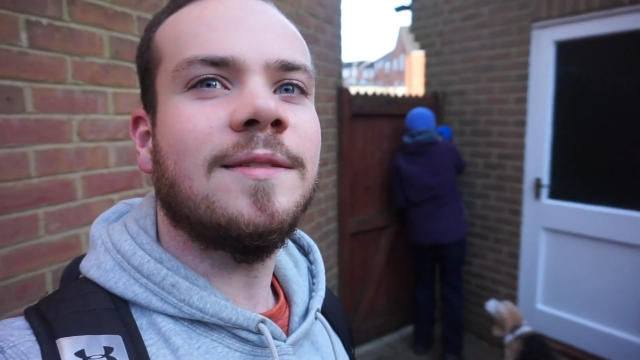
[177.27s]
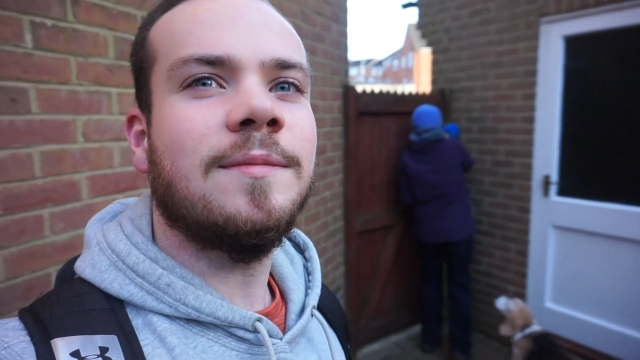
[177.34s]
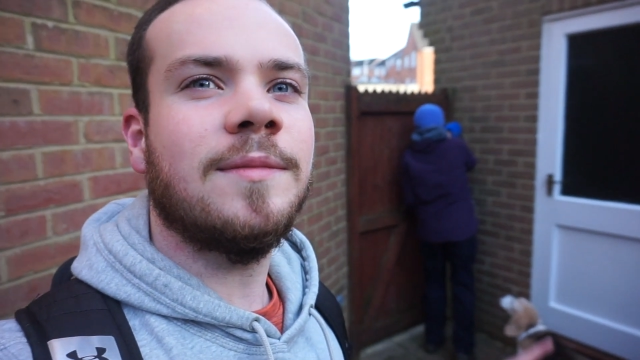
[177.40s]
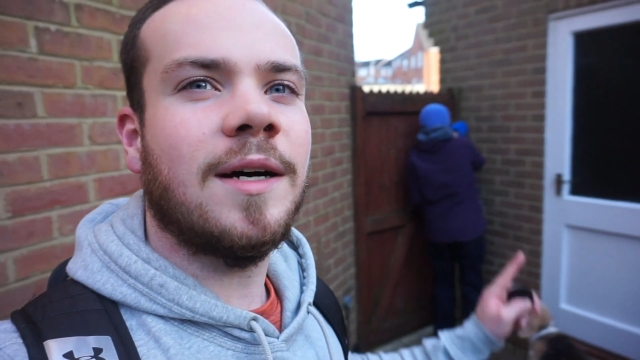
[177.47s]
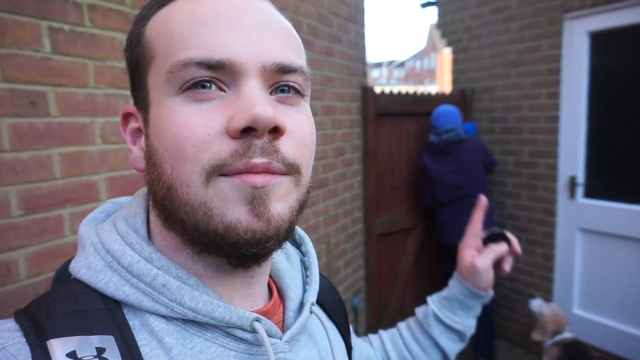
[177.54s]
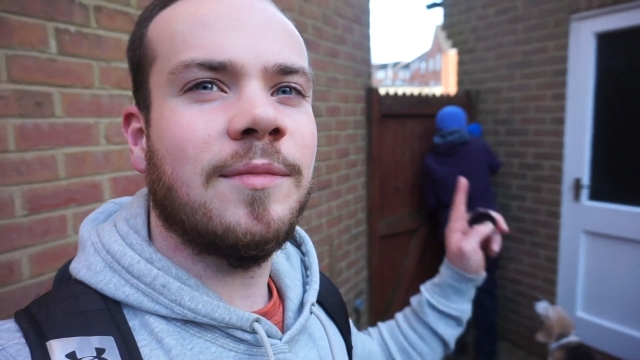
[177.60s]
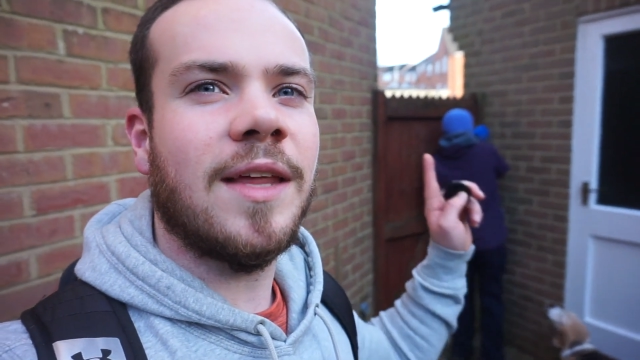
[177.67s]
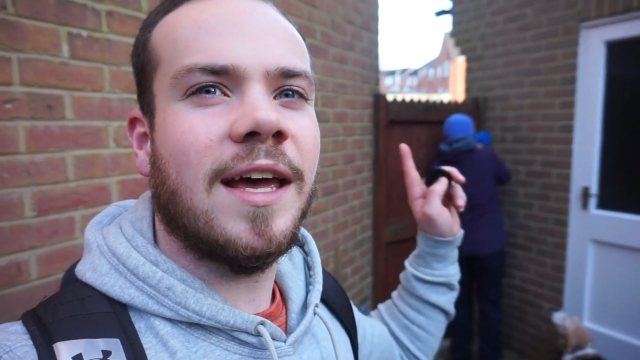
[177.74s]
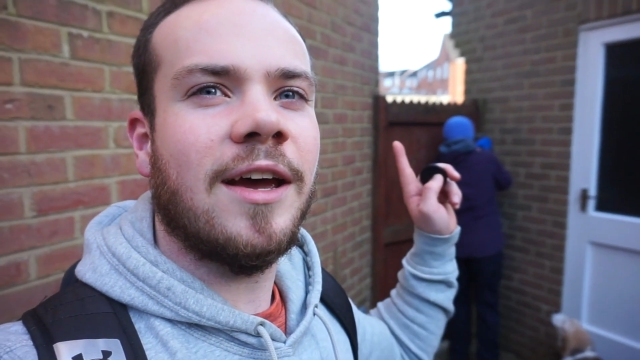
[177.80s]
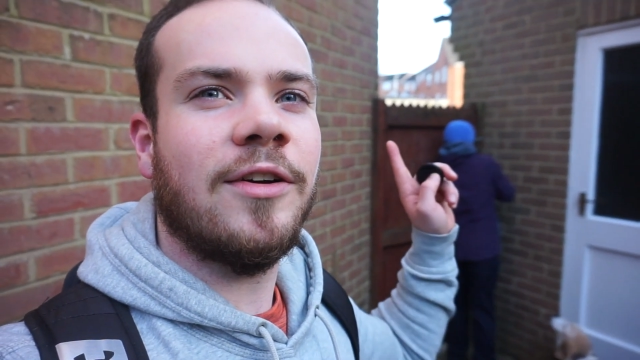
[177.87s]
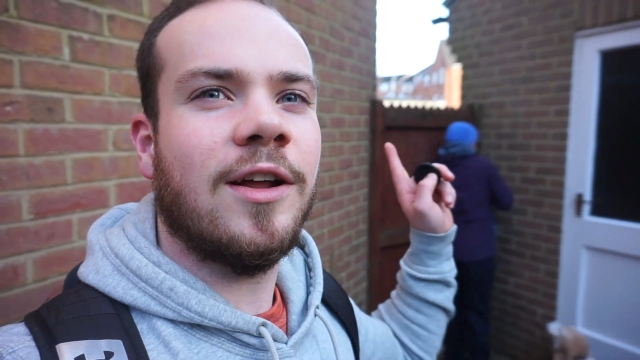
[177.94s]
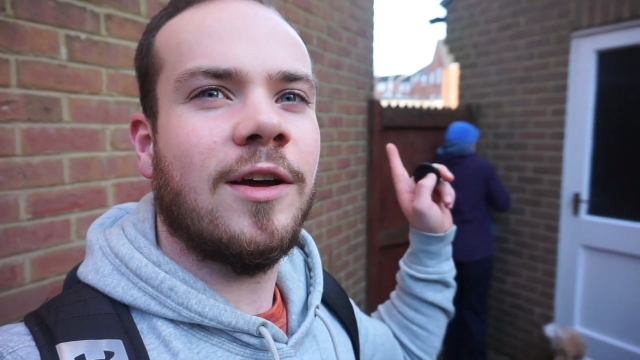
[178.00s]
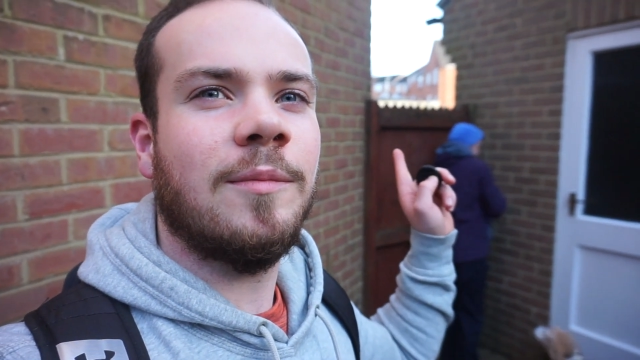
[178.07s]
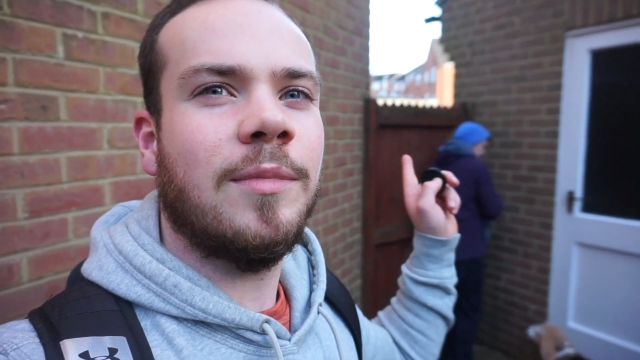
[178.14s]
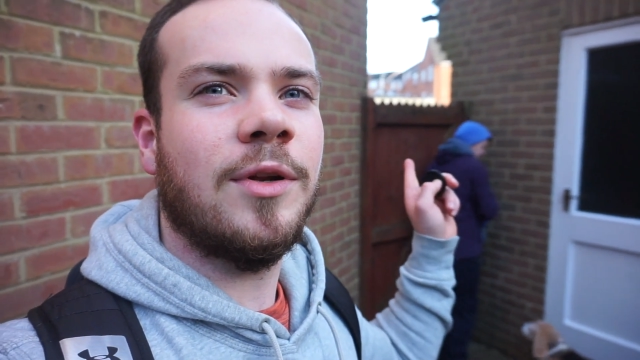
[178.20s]
Mum there in
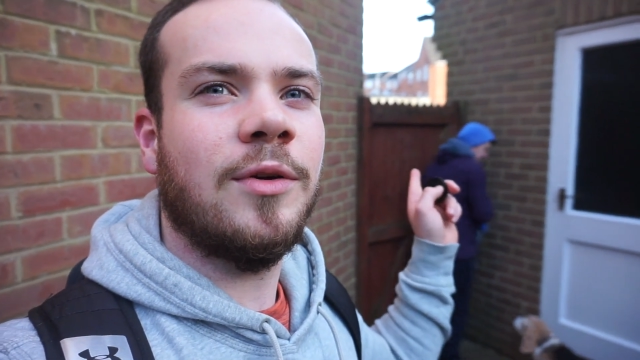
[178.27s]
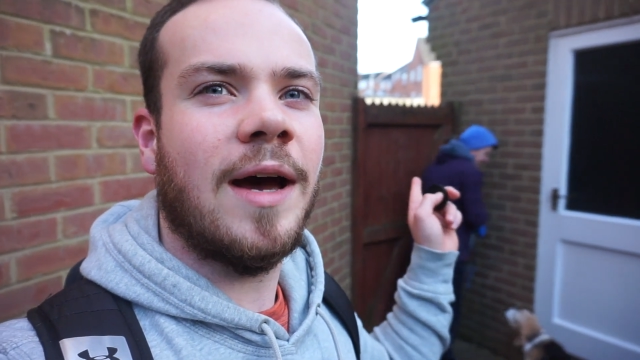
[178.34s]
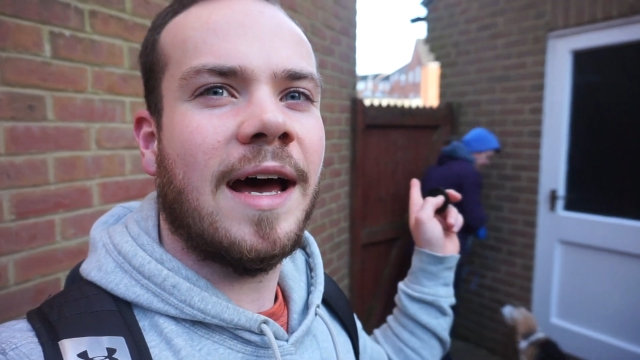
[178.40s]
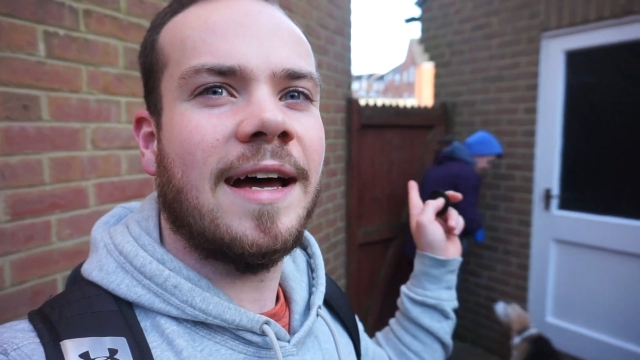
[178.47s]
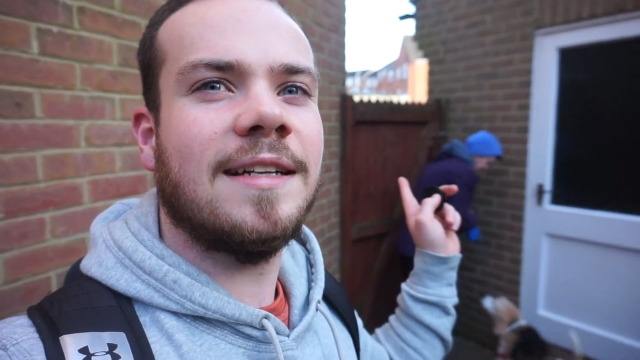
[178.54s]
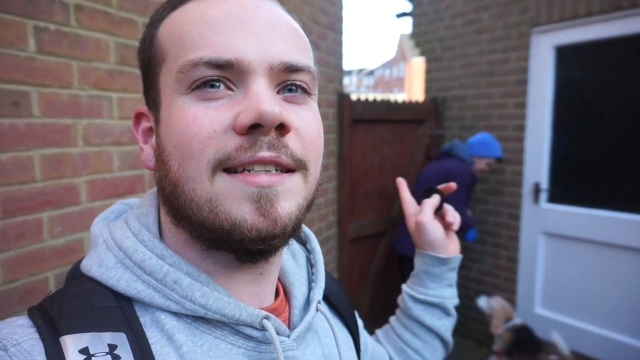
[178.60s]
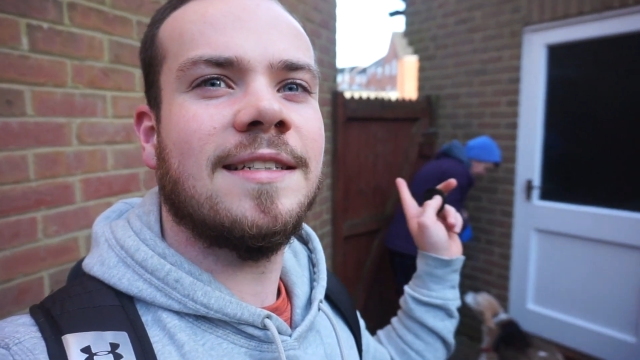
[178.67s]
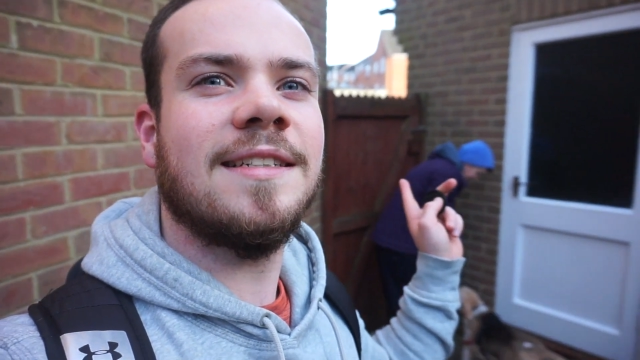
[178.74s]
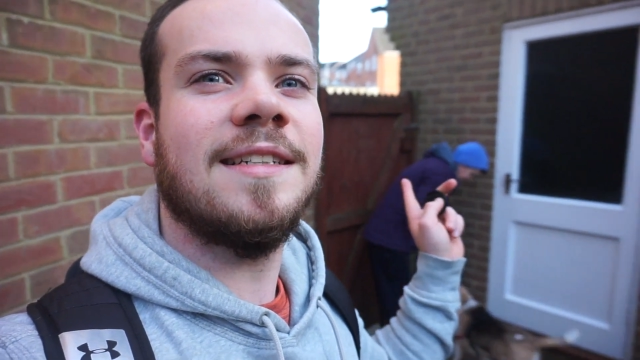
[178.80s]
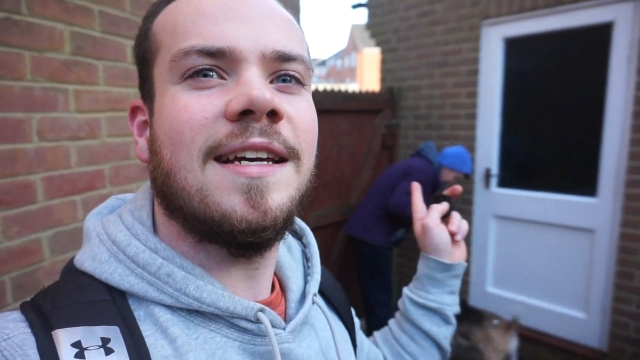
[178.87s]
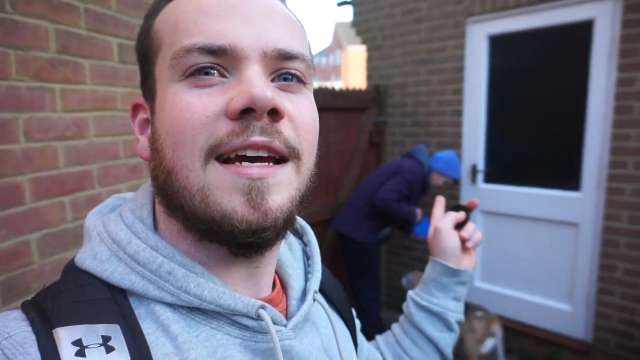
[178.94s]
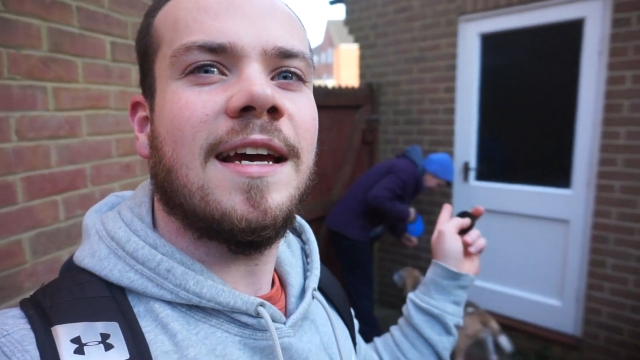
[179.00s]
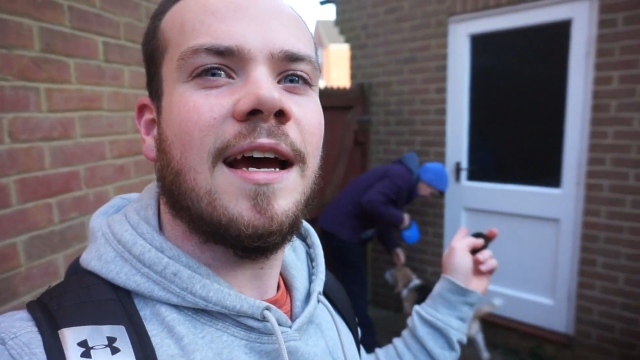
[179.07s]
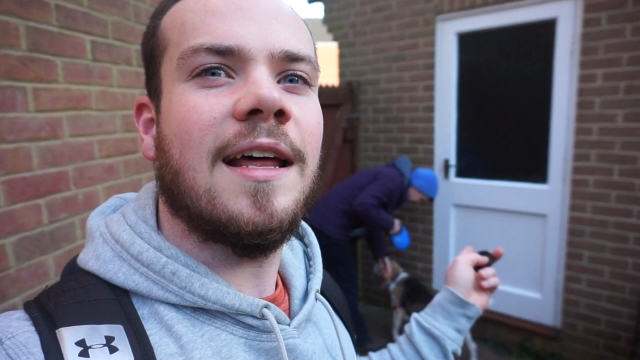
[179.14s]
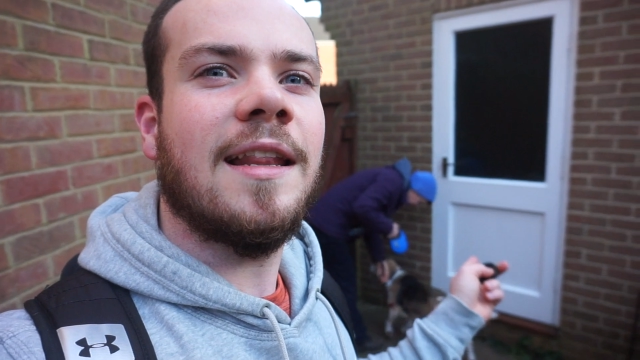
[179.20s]
her blue hat,
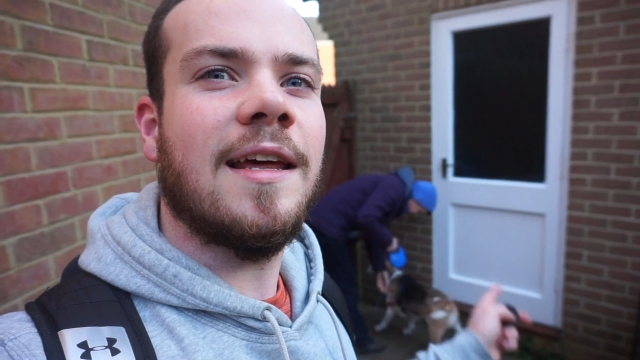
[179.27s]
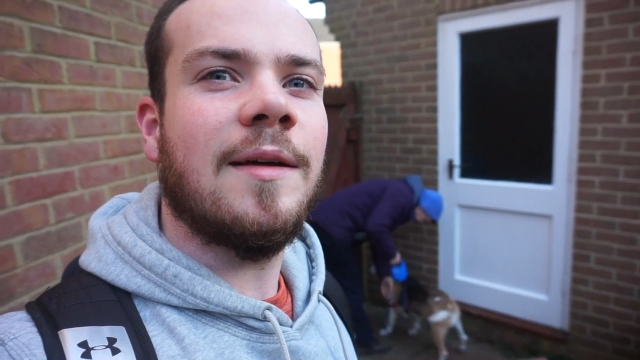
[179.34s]
and